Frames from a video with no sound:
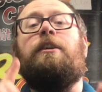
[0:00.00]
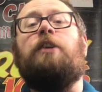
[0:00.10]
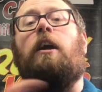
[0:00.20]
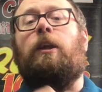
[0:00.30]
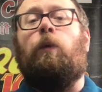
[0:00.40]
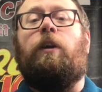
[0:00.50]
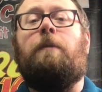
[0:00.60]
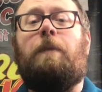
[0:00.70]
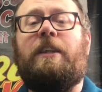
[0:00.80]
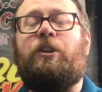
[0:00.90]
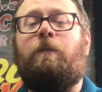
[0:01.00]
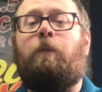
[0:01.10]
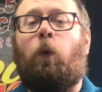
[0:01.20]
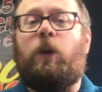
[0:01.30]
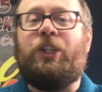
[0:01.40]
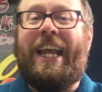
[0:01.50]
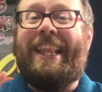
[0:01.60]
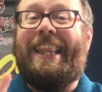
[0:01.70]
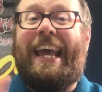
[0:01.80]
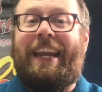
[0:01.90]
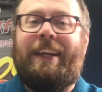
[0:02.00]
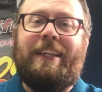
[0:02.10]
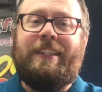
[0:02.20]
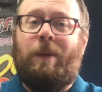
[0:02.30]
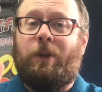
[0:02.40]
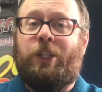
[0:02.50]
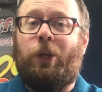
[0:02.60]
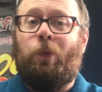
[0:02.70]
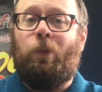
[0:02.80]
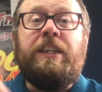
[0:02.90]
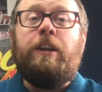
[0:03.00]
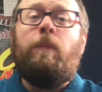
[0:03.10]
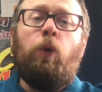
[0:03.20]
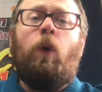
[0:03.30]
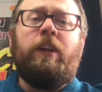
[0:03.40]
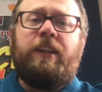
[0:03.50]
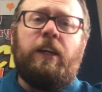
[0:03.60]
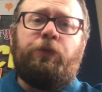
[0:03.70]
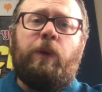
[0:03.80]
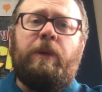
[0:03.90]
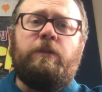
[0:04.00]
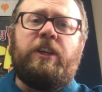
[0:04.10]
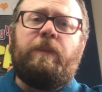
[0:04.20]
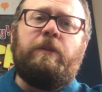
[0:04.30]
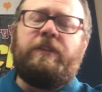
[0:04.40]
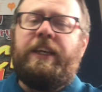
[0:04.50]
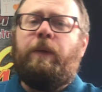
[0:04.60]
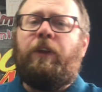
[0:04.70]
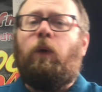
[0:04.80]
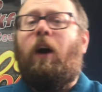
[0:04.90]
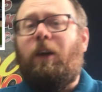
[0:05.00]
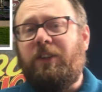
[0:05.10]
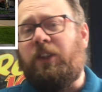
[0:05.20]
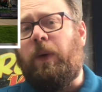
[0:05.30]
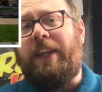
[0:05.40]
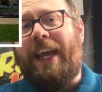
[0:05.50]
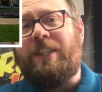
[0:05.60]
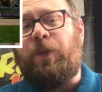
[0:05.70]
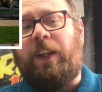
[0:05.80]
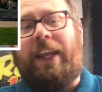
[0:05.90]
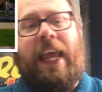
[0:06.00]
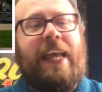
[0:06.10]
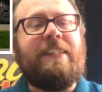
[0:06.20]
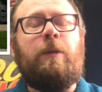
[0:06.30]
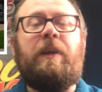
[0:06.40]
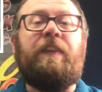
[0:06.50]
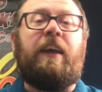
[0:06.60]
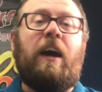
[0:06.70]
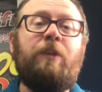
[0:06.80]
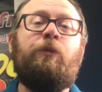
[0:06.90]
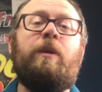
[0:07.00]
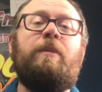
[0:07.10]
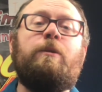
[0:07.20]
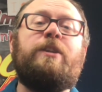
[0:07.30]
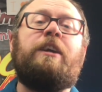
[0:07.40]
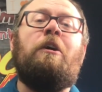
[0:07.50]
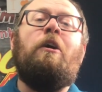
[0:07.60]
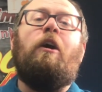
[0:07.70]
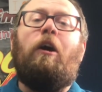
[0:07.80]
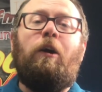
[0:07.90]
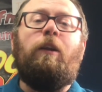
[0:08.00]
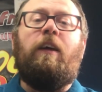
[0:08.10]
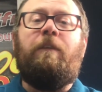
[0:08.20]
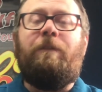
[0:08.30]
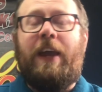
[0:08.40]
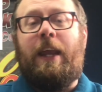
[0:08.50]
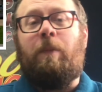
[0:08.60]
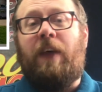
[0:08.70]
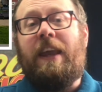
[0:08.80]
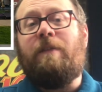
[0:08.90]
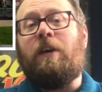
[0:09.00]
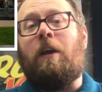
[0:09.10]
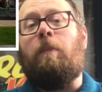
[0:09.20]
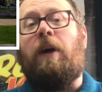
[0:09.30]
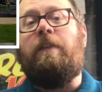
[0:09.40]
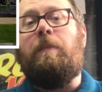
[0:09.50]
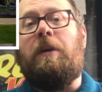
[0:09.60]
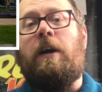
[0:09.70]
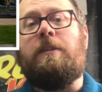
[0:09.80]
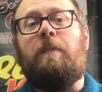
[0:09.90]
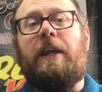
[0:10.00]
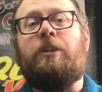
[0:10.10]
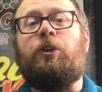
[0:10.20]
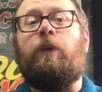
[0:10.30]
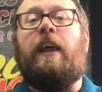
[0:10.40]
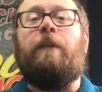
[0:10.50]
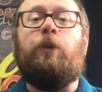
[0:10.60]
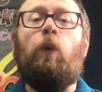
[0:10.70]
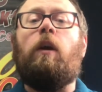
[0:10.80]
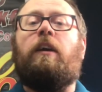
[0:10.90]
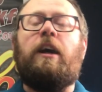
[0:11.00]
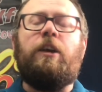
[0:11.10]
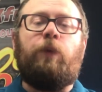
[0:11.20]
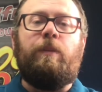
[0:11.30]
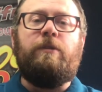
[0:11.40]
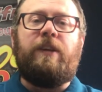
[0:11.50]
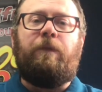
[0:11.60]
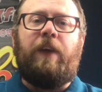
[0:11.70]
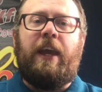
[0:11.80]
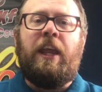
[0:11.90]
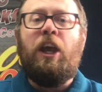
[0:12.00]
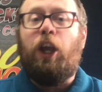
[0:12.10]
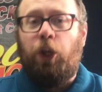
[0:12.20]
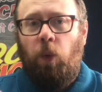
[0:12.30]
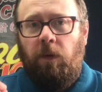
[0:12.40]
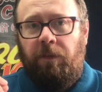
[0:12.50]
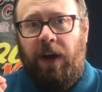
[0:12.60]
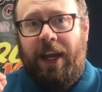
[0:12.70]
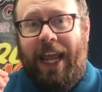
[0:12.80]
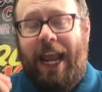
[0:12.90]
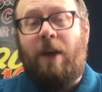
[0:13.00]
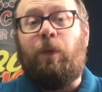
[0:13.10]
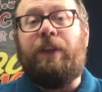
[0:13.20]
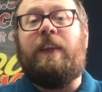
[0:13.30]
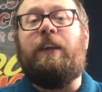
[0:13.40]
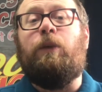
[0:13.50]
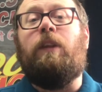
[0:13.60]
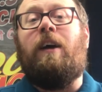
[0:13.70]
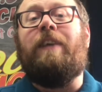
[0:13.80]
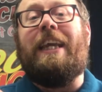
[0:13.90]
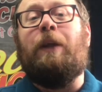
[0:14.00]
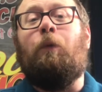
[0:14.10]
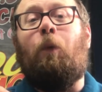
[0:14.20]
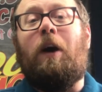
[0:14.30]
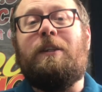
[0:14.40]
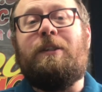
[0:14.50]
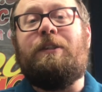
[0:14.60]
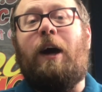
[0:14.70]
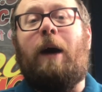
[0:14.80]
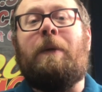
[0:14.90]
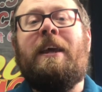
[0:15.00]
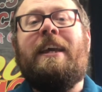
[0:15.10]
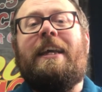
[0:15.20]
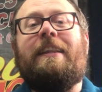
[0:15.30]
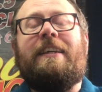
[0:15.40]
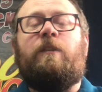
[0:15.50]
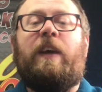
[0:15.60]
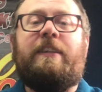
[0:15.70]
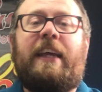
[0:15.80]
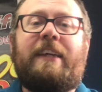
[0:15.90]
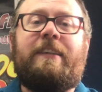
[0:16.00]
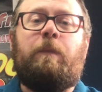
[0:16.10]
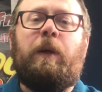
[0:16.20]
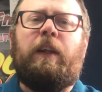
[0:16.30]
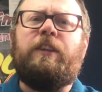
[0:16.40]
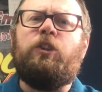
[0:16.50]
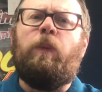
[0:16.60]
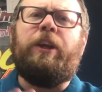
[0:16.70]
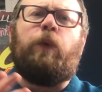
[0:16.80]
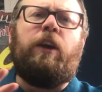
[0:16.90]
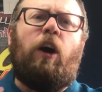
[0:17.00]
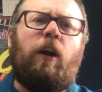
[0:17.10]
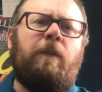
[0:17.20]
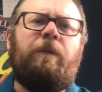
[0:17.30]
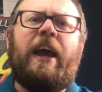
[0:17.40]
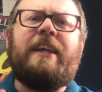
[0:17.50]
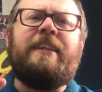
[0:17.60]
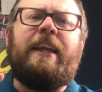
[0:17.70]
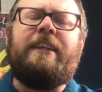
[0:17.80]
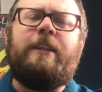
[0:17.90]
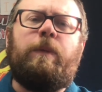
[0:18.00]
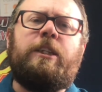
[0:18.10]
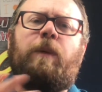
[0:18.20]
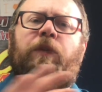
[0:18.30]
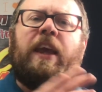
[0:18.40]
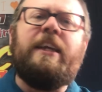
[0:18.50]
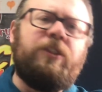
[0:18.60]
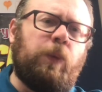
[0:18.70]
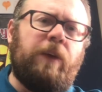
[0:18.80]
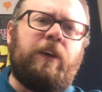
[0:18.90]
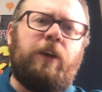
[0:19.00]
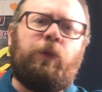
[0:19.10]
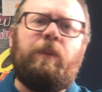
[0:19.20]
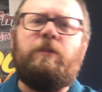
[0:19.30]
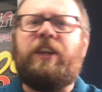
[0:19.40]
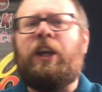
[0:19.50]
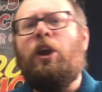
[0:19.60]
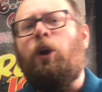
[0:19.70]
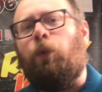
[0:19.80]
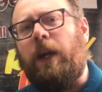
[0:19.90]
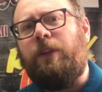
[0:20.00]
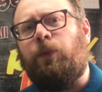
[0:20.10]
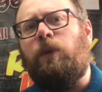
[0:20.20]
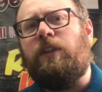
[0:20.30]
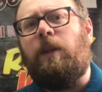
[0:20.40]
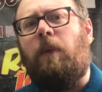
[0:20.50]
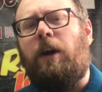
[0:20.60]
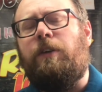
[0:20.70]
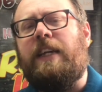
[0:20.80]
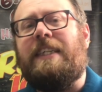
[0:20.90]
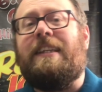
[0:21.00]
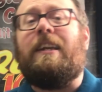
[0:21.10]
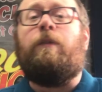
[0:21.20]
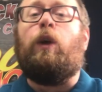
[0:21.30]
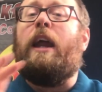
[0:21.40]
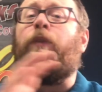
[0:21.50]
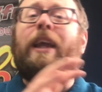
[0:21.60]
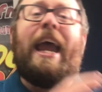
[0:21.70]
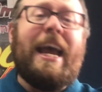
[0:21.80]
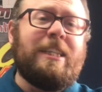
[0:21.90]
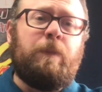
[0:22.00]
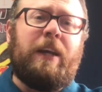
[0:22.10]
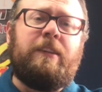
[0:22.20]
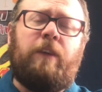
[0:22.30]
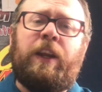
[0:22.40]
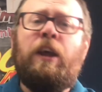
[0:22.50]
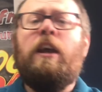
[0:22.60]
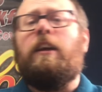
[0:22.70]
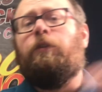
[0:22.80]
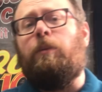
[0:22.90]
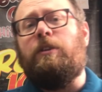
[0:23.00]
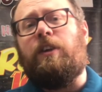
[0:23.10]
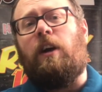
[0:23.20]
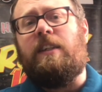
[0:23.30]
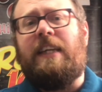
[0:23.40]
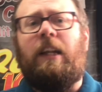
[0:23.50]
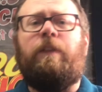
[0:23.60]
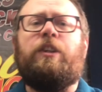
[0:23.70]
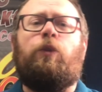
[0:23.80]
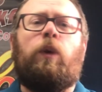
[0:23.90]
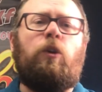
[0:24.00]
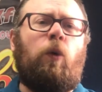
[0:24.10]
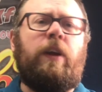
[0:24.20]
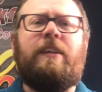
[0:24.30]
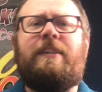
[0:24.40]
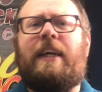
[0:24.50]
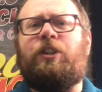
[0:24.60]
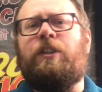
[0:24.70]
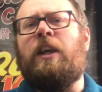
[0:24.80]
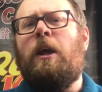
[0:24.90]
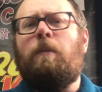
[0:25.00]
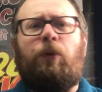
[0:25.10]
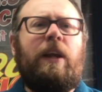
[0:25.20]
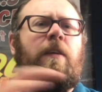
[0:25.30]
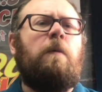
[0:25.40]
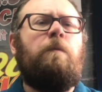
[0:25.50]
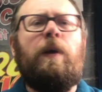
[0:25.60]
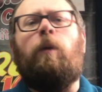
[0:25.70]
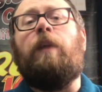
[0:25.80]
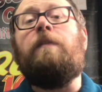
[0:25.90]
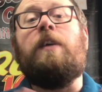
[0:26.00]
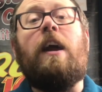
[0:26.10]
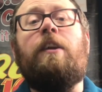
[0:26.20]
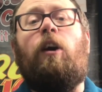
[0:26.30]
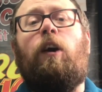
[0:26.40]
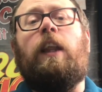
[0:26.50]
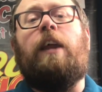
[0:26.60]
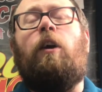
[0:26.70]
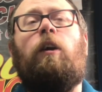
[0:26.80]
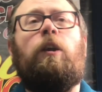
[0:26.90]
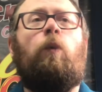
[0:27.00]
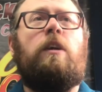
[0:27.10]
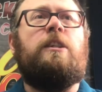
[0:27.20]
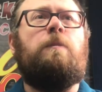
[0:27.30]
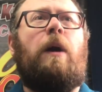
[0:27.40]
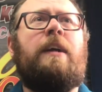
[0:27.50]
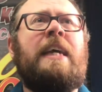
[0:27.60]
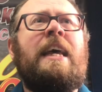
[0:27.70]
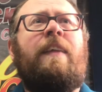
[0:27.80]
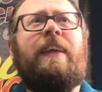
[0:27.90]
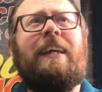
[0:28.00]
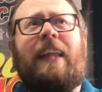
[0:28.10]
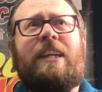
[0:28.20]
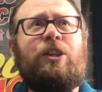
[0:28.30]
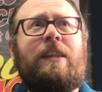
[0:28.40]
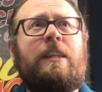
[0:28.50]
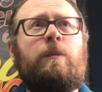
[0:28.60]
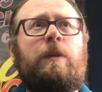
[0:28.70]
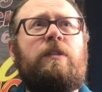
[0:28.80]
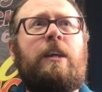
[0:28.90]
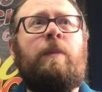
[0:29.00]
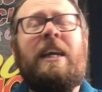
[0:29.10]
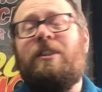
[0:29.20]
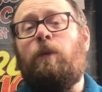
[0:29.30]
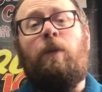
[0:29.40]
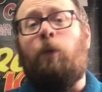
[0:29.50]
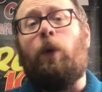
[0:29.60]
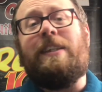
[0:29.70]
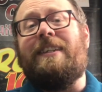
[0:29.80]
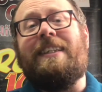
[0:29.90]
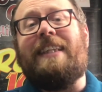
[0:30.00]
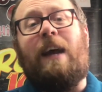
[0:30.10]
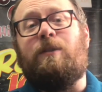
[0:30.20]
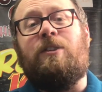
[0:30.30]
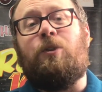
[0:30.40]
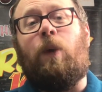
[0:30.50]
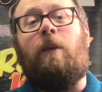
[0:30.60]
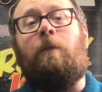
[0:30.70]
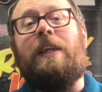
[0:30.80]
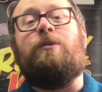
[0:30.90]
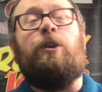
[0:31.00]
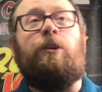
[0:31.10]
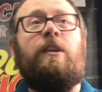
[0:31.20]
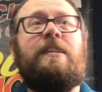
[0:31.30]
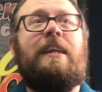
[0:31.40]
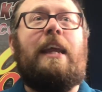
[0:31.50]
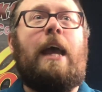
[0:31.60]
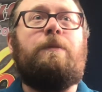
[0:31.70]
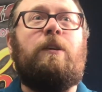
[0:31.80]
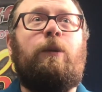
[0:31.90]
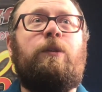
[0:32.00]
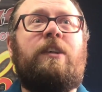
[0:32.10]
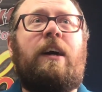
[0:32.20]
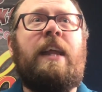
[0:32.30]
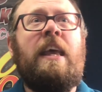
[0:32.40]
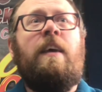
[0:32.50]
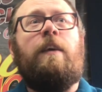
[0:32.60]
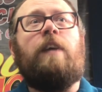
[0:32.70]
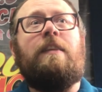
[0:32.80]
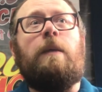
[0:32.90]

Dollywood in Pigeon Forge, that is number 2. Number 1 country music museum, though, also in Nashville, it has to be the Country Music Hall of Fame. They have gone above and beyond to make sure that if you are a country music fan, you will find everything you love in one stop in this fantastic building. So many great artifacts and exhibits about the history of country music right through into the modern days that cover every aspect of it. Country music on television, recording sessions, print, film. They've got it all and all in one spot. The collection at this museum, it's over 46,000 square feet, so you're going to see an absolute ton. They've got the